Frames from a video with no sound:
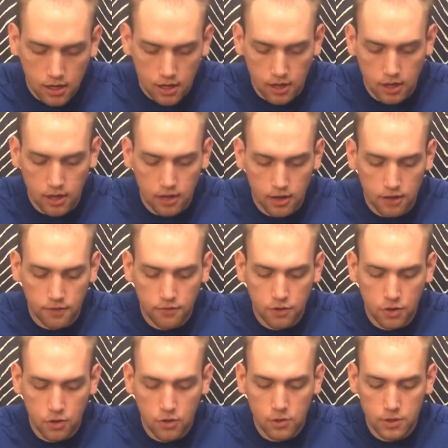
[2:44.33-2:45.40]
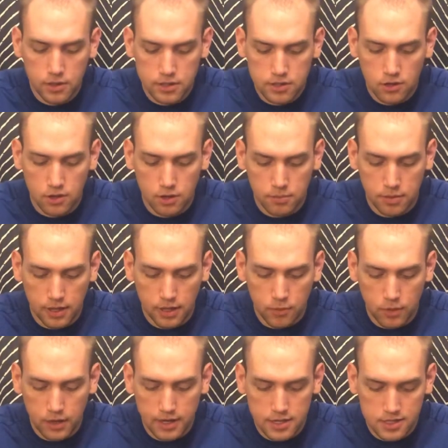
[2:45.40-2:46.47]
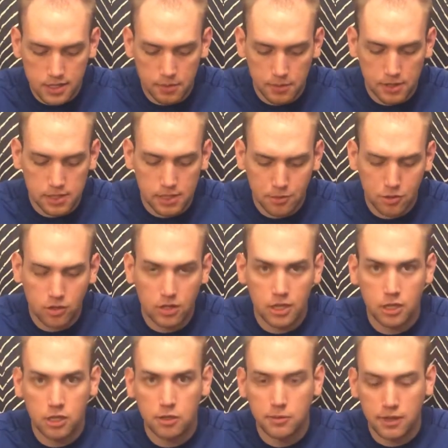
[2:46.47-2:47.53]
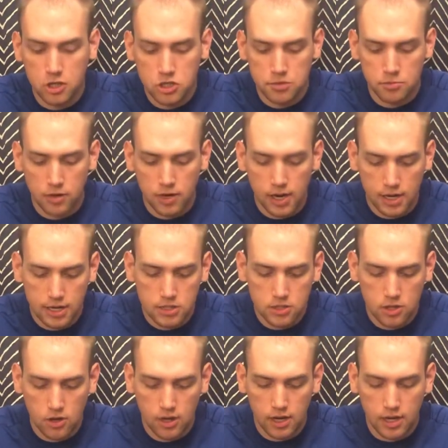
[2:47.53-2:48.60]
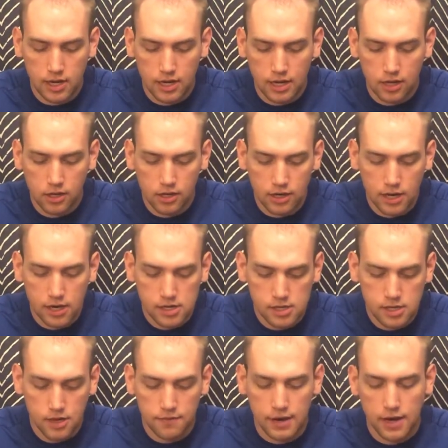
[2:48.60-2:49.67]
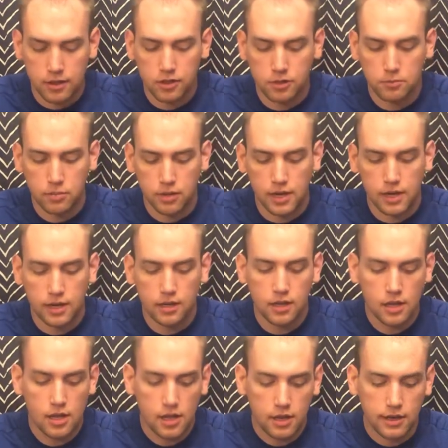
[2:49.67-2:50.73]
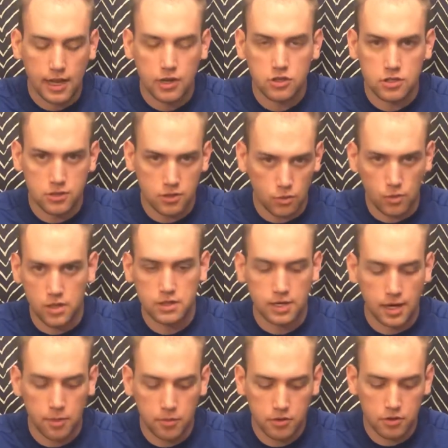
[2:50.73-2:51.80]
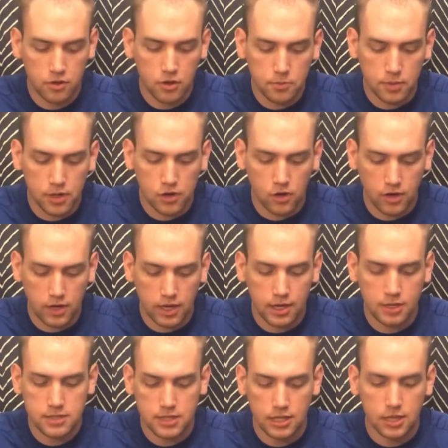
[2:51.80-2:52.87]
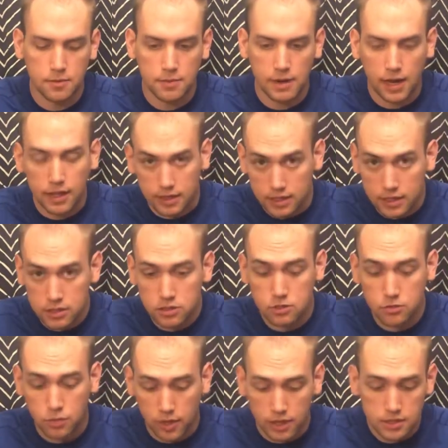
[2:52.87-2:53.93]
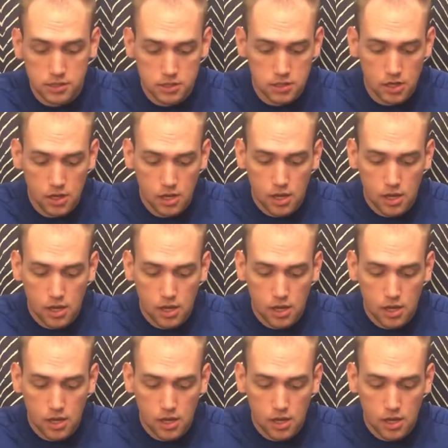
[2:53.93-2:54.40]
of who is going to play what. It's going to be a double elimination bracket, so you can get a good idea of how they're played, not just a one-time through, but you get to see them at least twice.